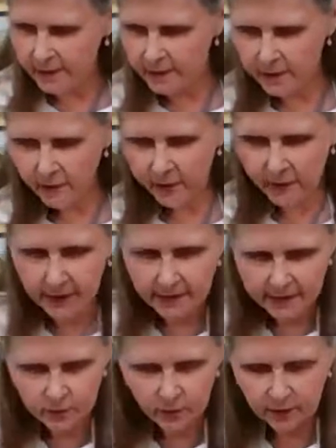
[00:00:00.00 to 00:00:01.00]
so the
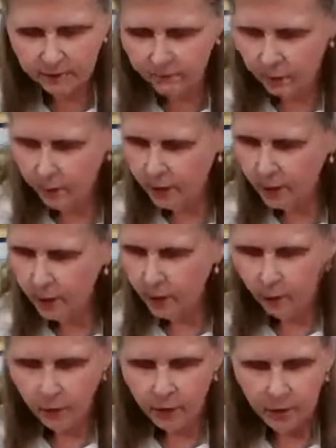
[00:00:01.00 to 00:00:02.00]
last one
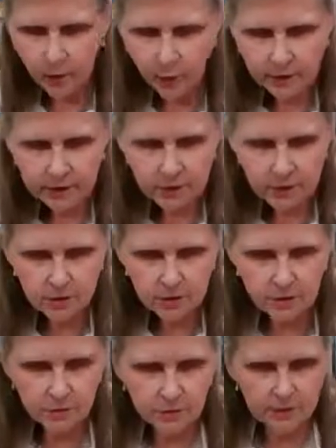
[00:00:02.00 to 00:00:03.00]
we're going to
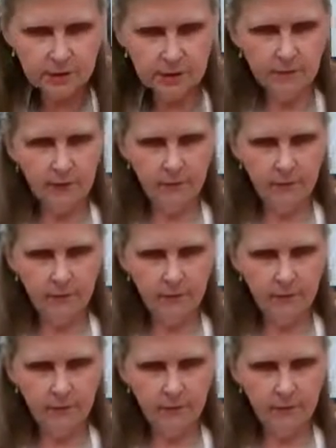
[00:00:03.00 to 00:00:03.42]
use